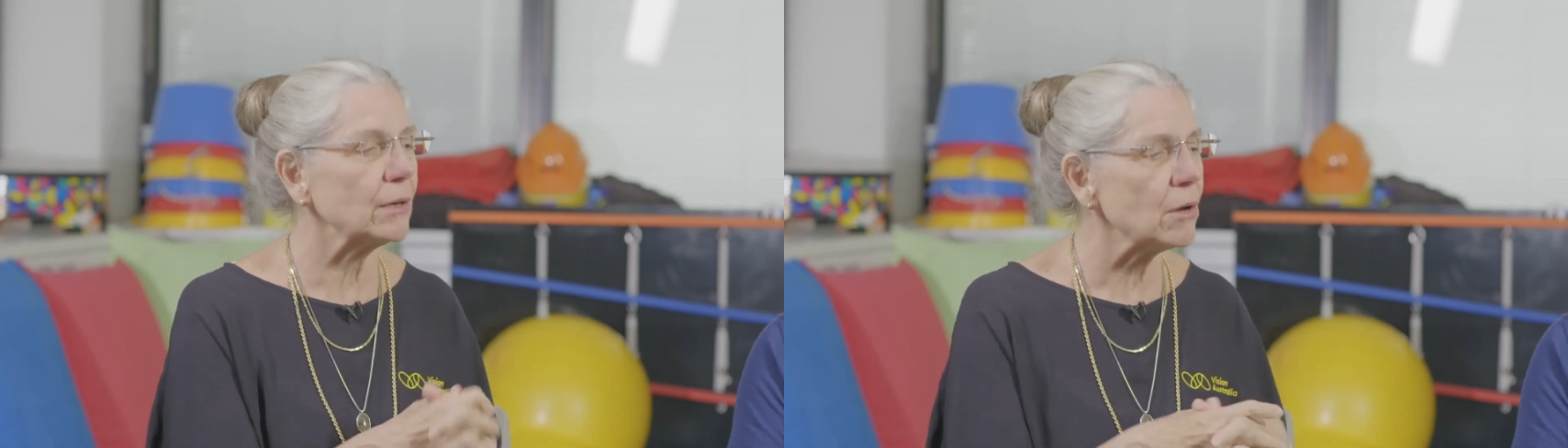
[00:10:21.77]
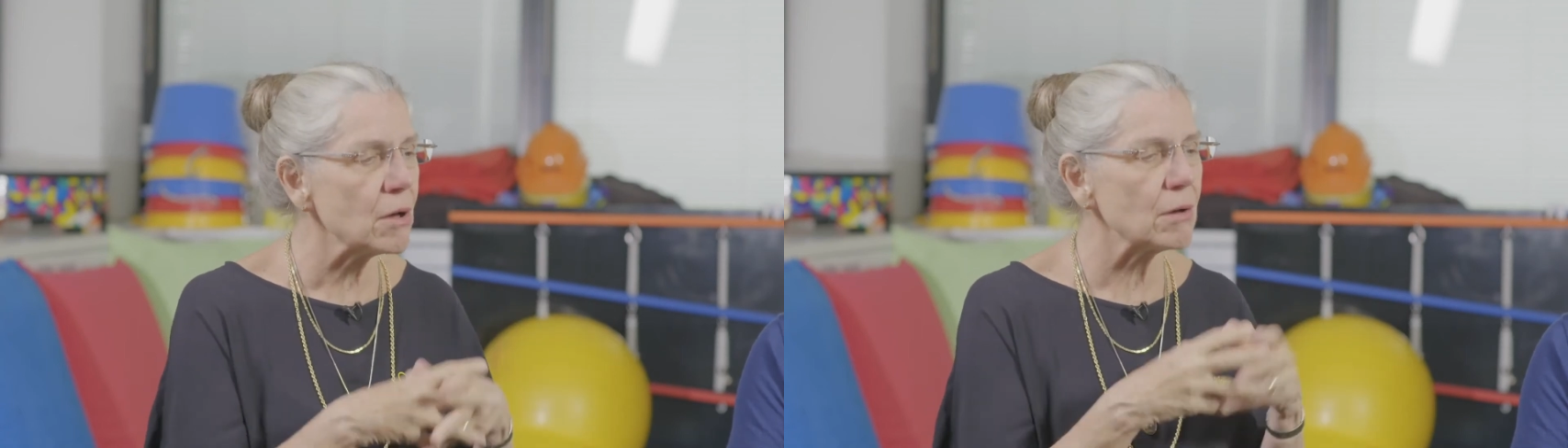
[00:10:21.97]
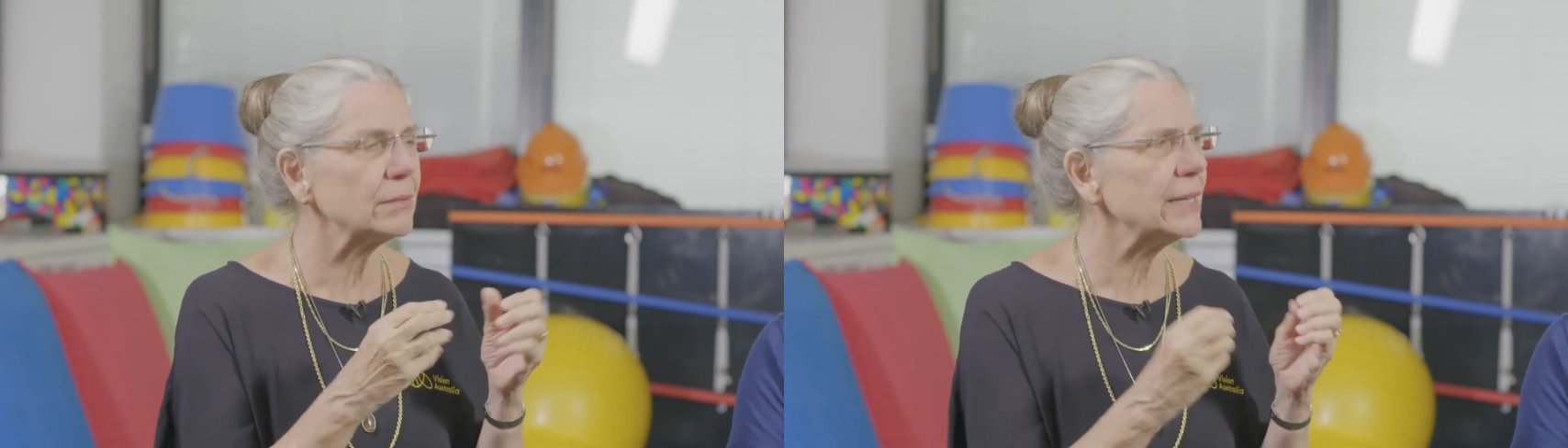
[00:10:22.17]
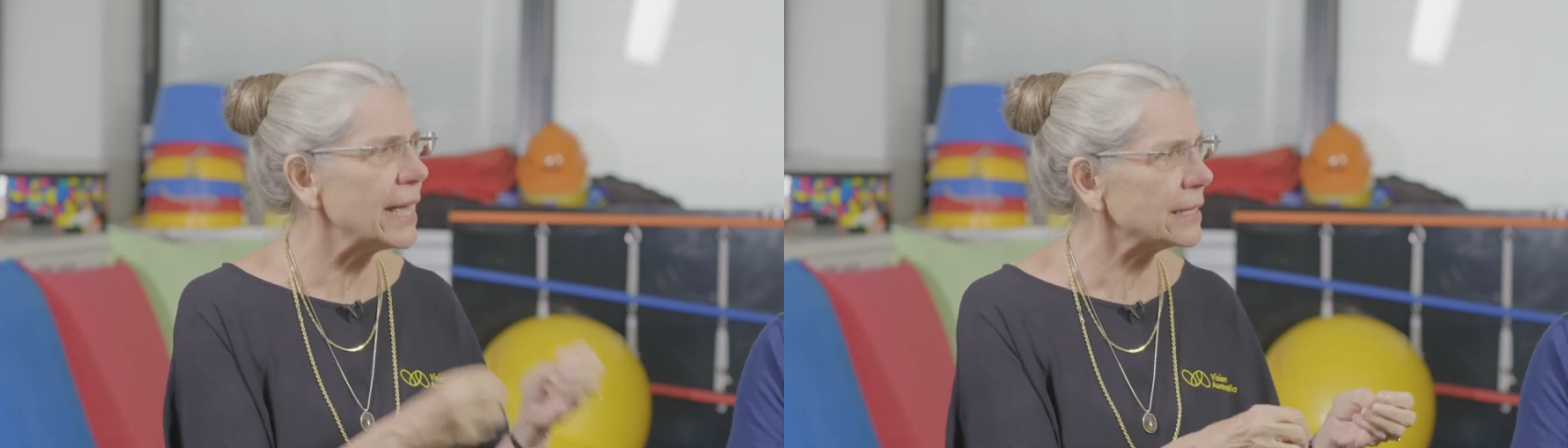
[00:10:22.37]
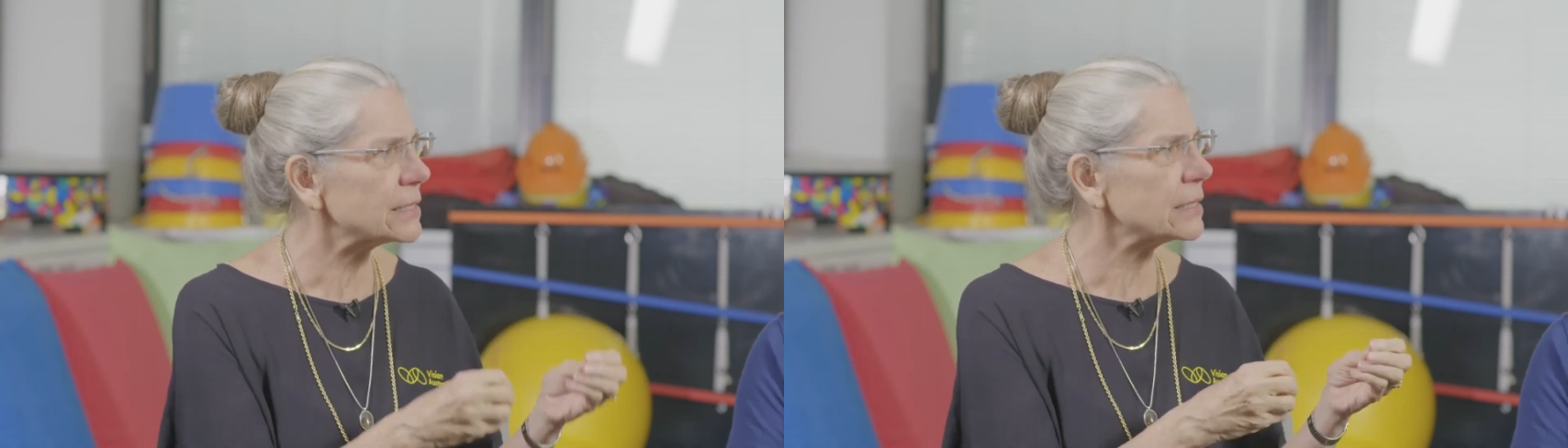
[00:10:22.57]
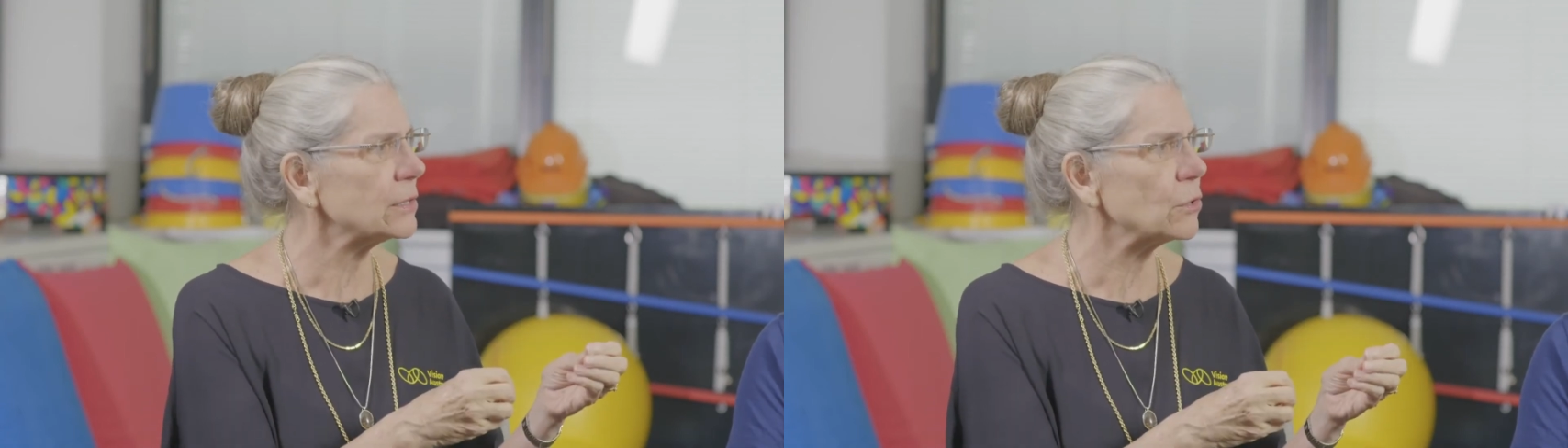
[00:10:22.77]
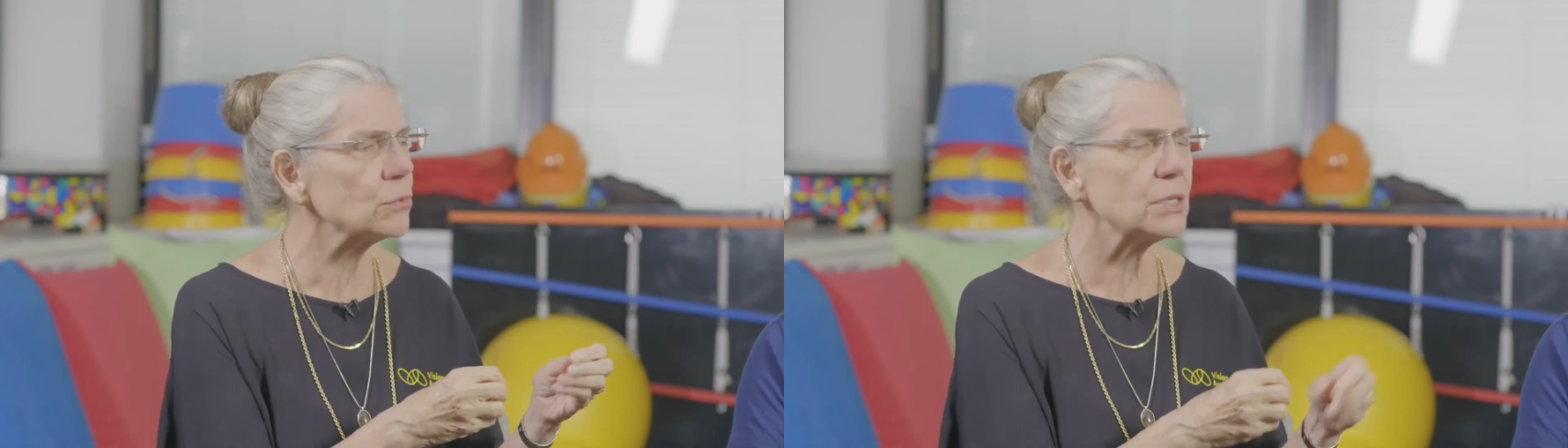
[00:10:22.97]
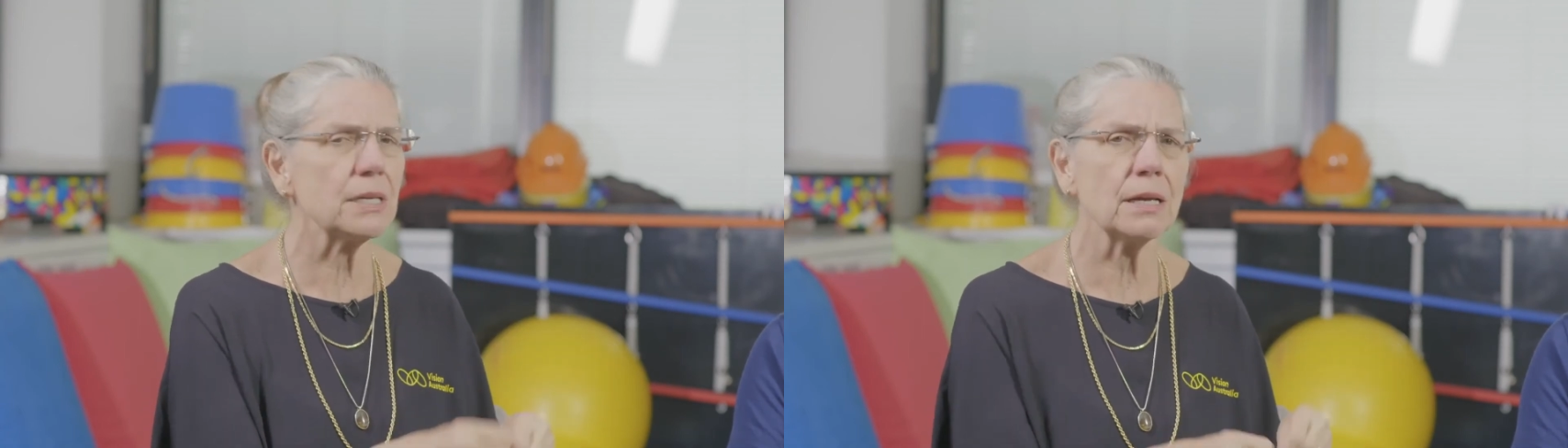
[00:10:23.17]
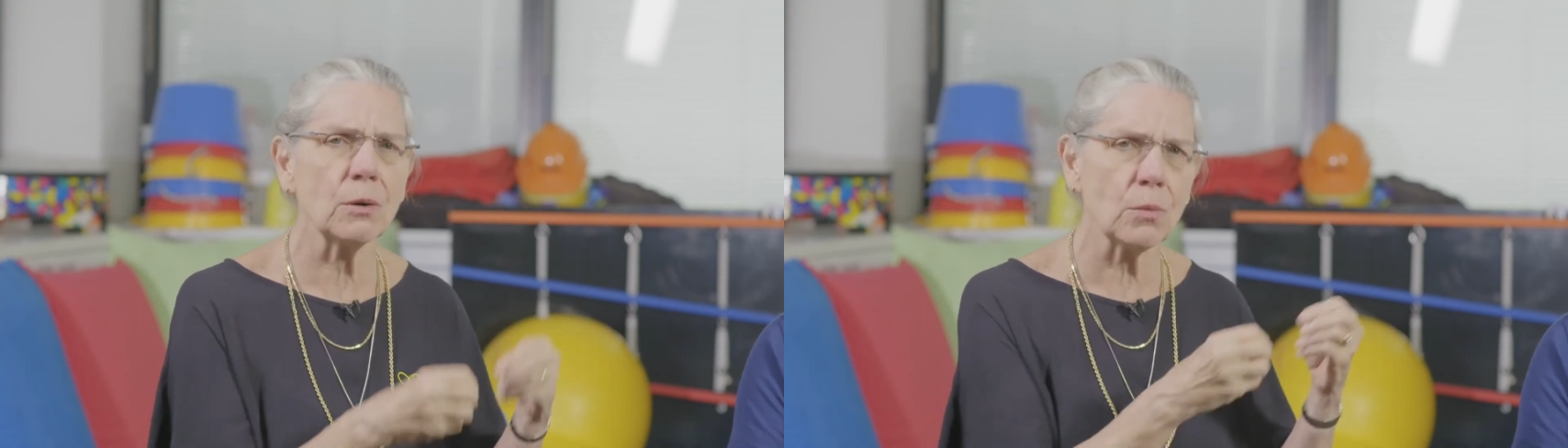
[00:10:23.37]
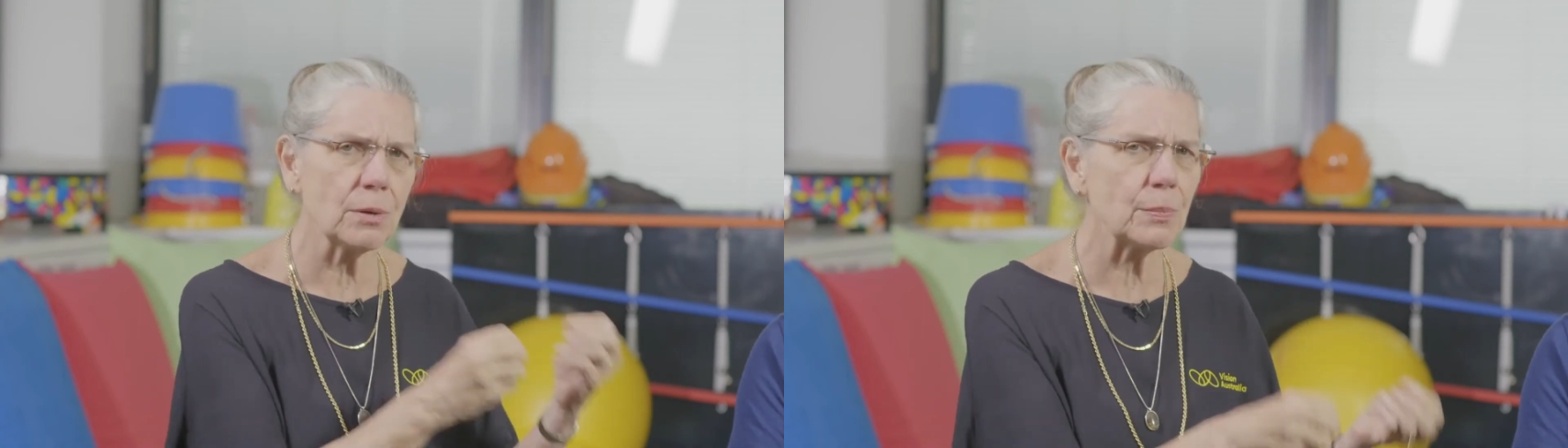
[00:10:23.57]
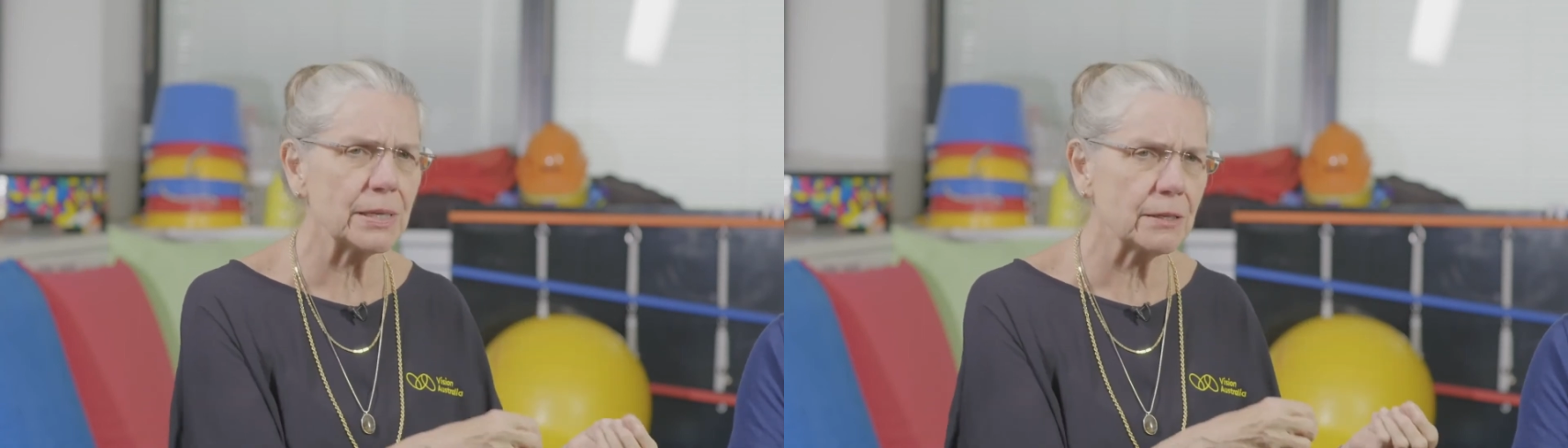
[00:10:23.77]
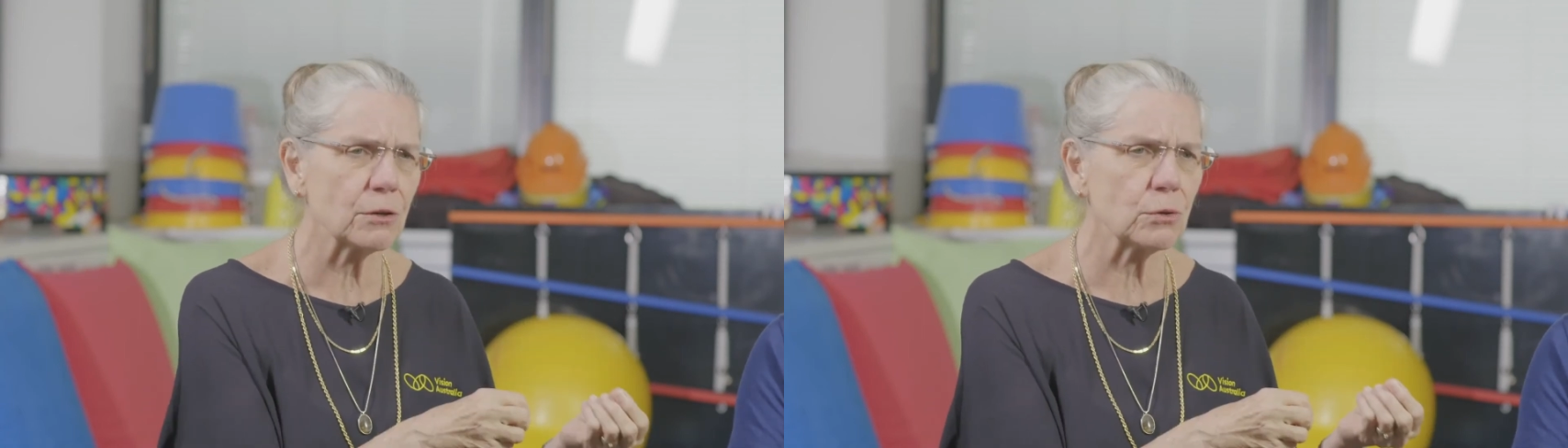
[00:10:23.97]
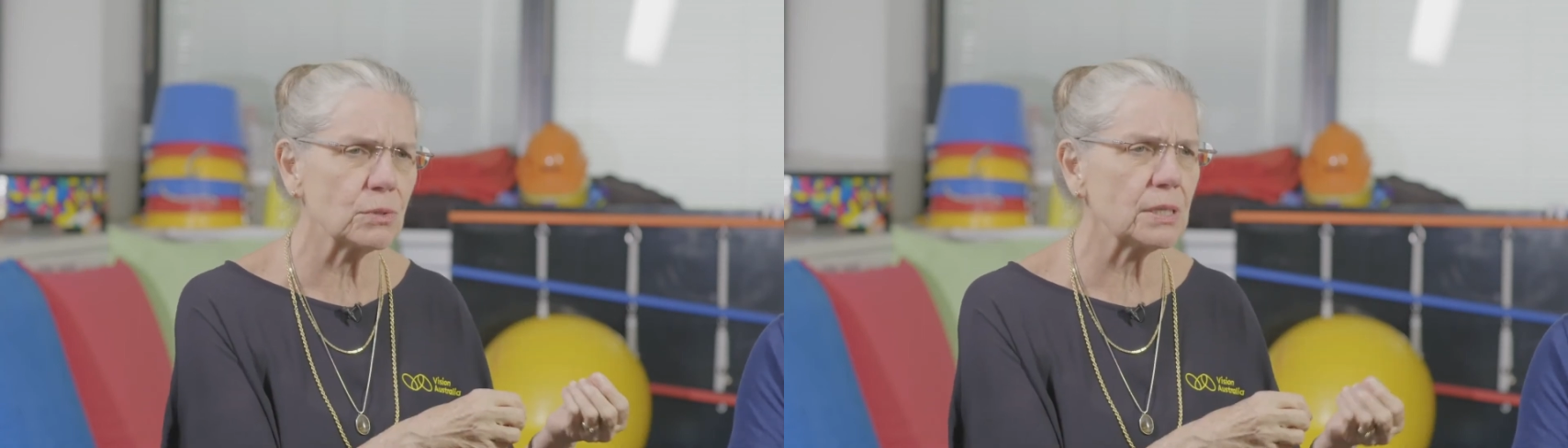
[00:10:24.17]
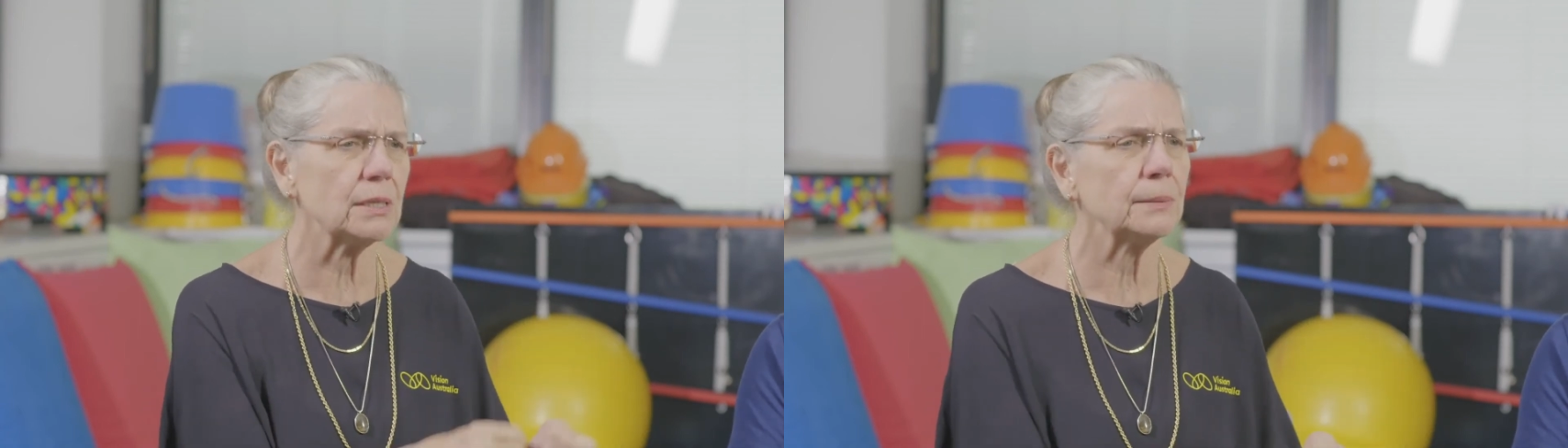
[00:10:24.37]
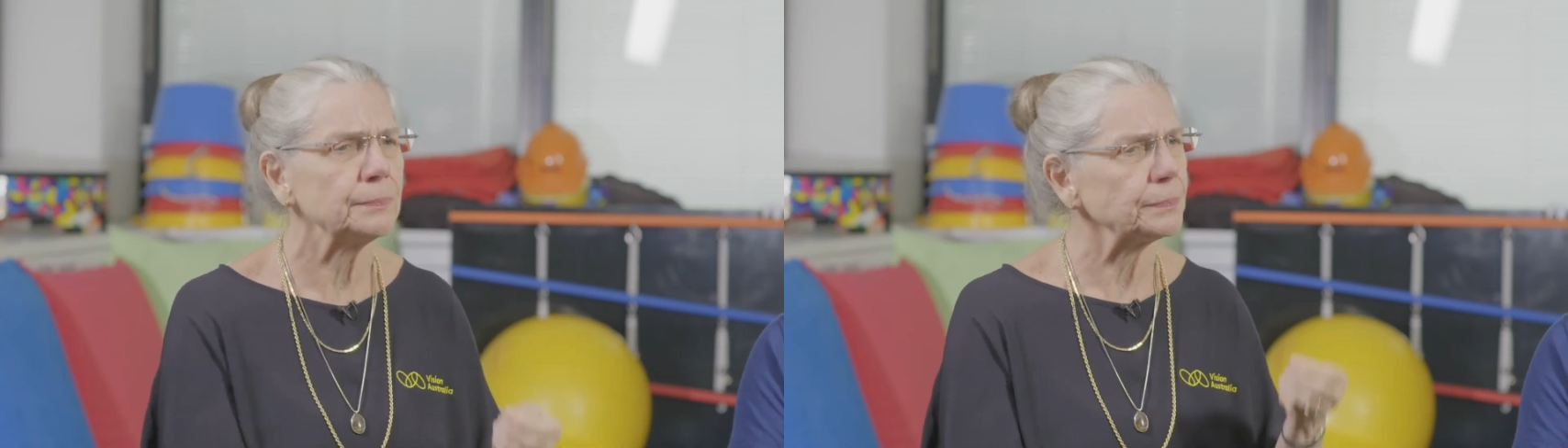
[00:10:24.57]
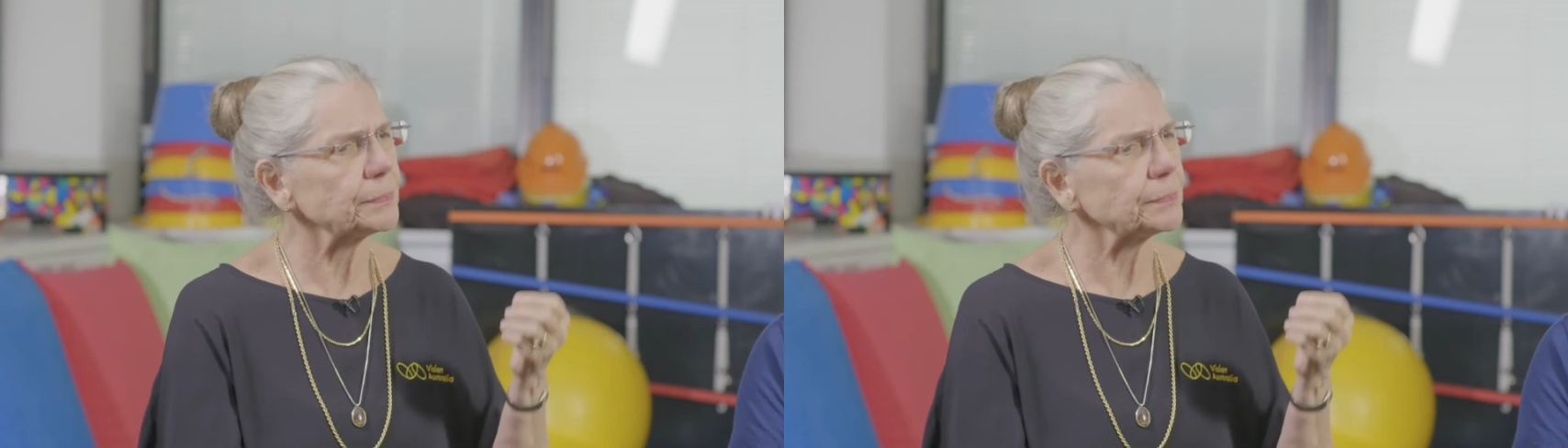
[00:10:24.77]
oh, Nat's an OT, I want to be an OT.